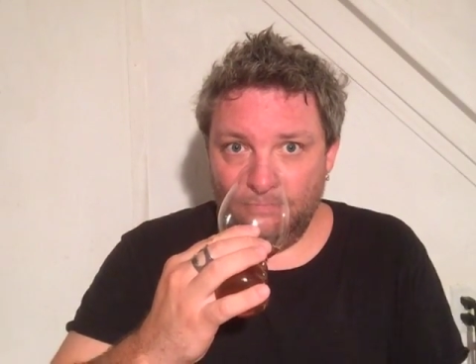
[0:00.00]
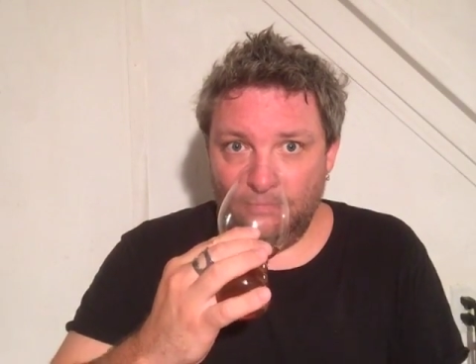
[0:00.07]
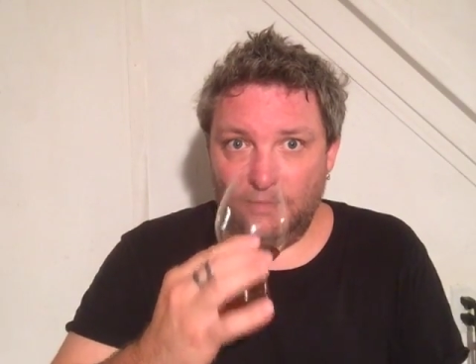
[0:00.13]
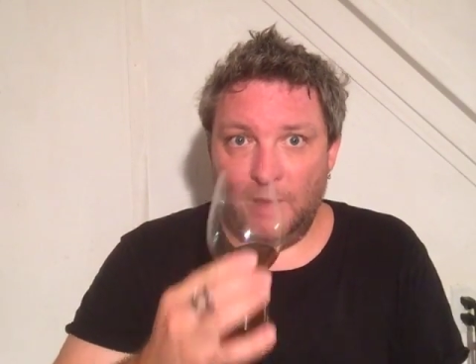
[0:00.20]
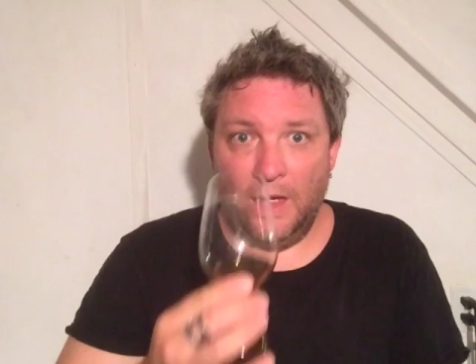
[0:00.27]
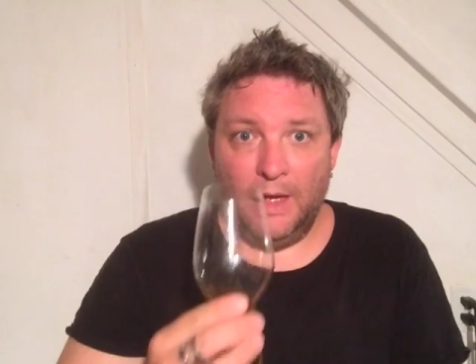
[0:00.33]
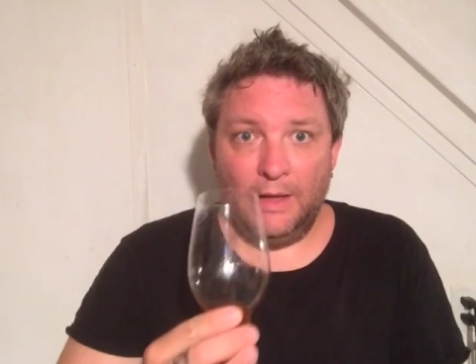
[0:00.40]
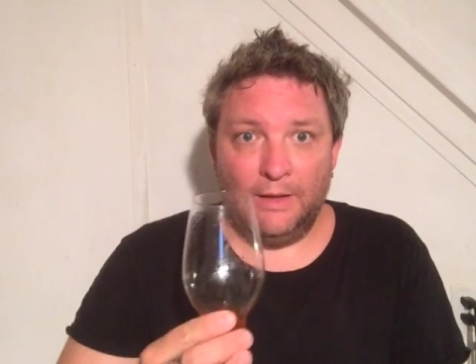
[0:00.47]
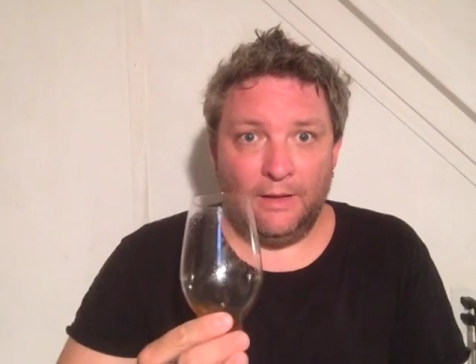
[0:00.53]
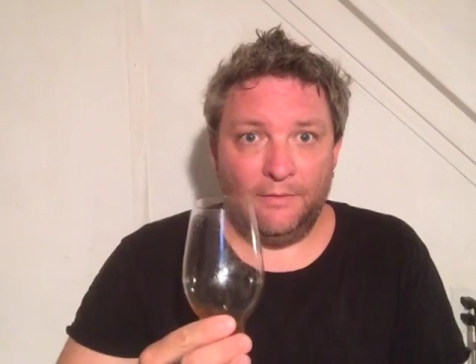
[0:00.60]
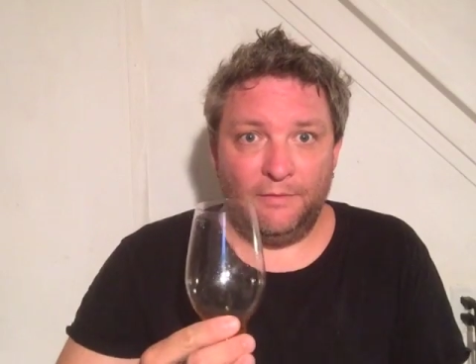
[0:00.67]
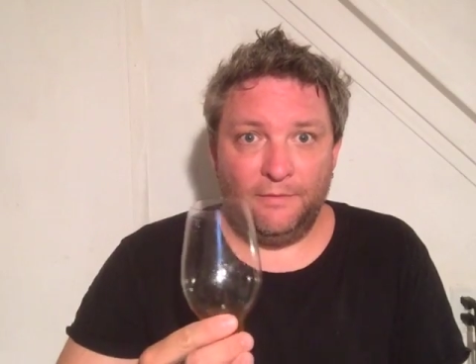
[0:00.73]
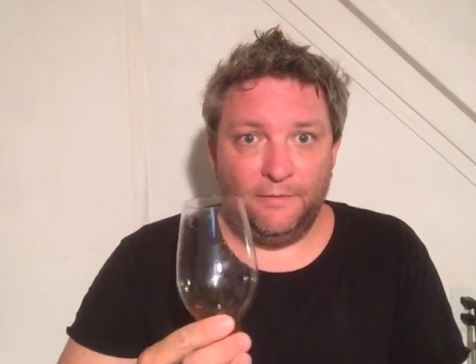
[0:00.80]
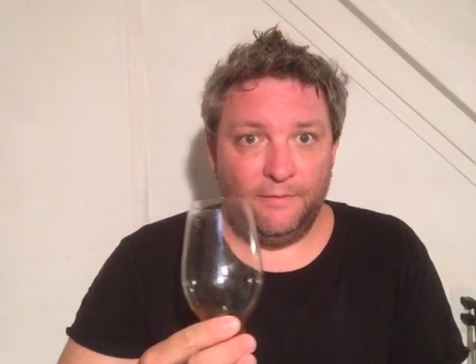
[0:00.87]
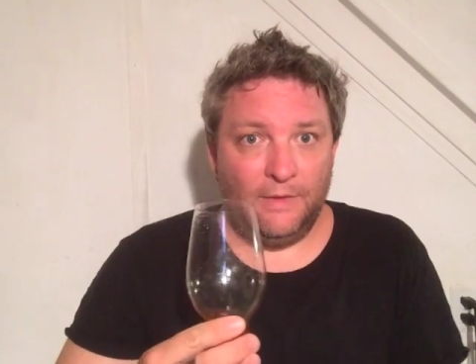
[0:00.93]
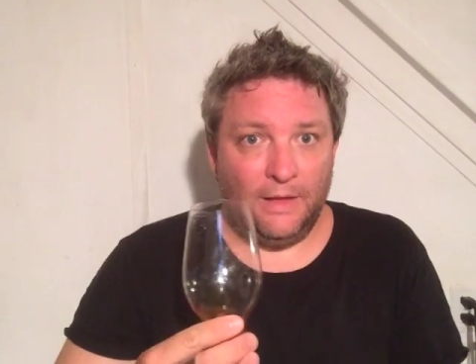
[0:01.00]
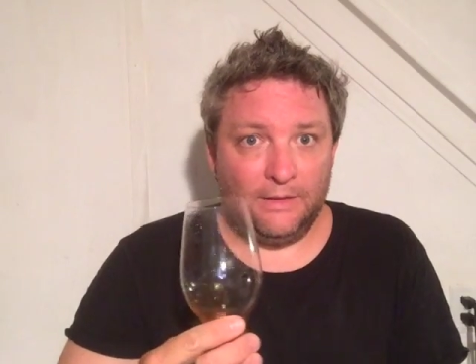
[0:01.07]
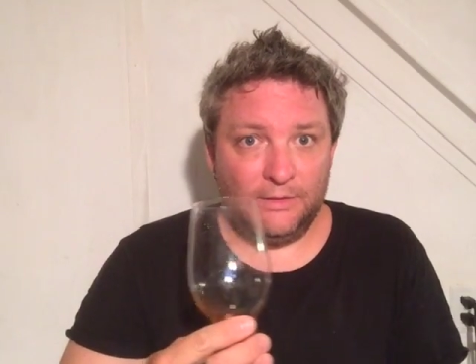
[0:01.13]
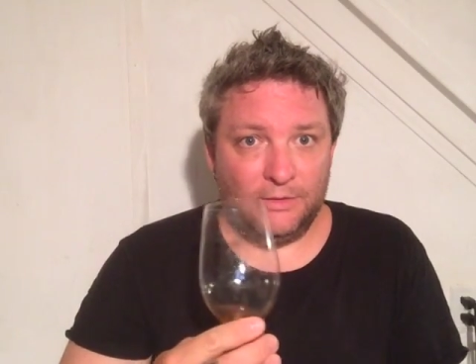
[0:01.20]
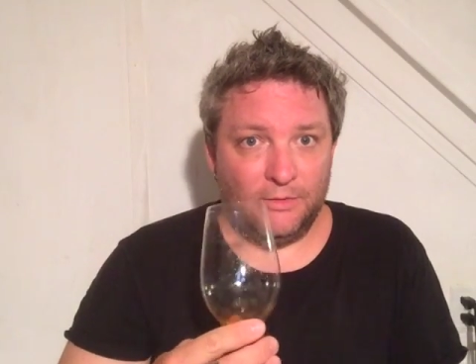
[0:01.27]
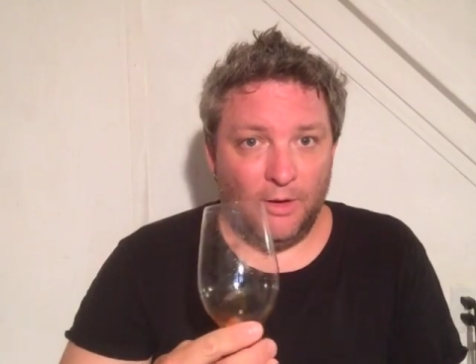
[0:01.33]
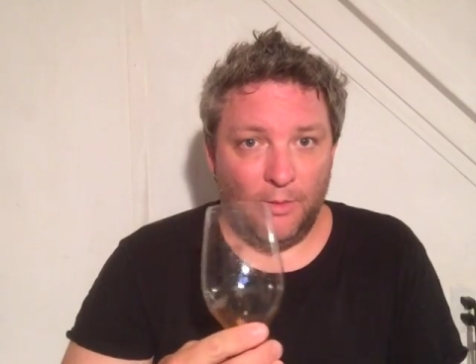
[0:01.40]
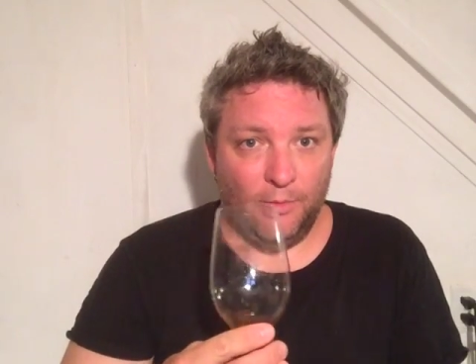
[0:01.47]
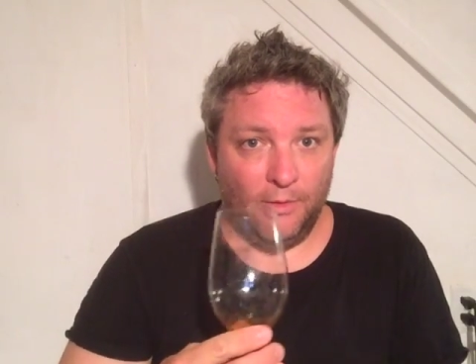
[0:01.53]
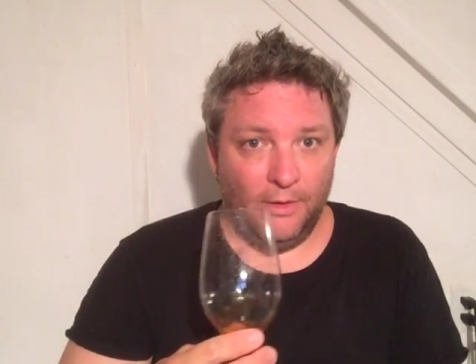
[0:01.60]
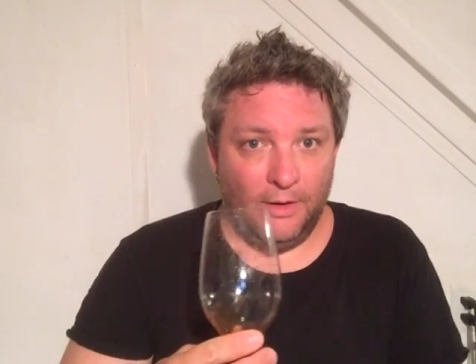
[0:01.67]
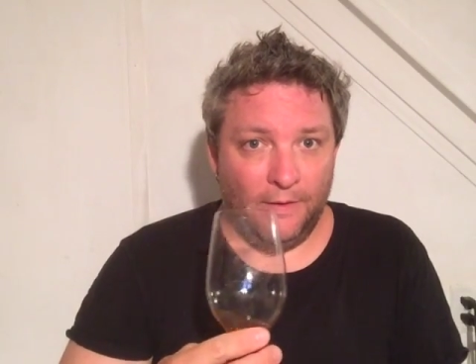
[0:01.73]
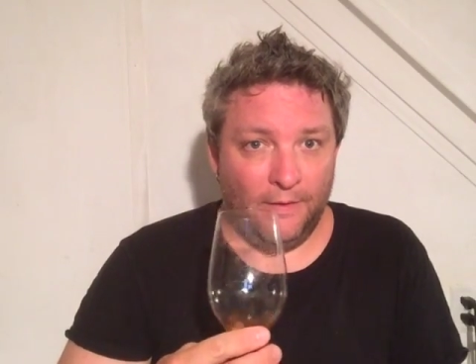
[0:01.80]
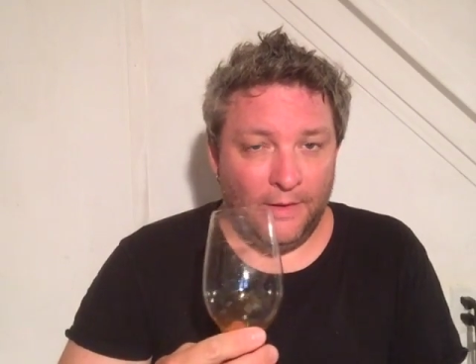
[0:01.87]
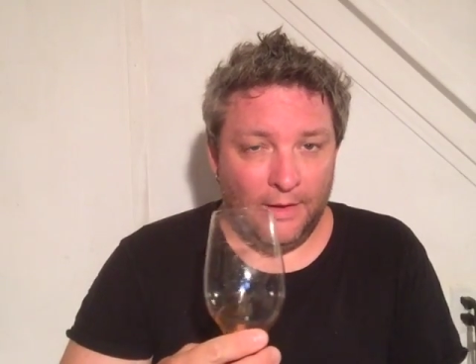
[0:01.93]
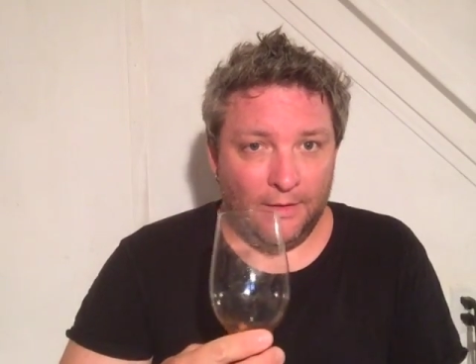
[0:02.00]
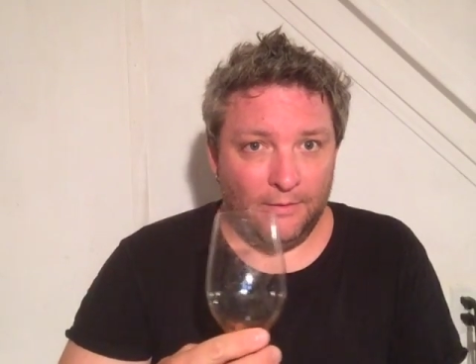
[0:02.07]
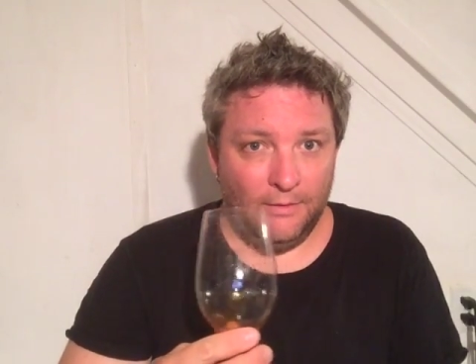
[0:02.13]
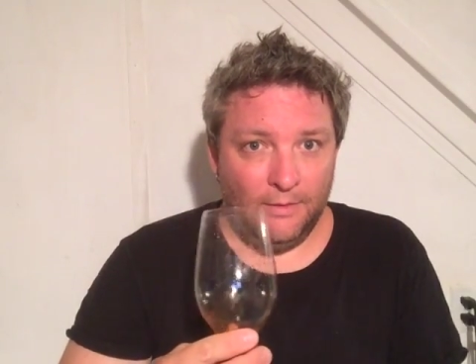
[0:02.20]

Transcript: Yeah, that strawberry and that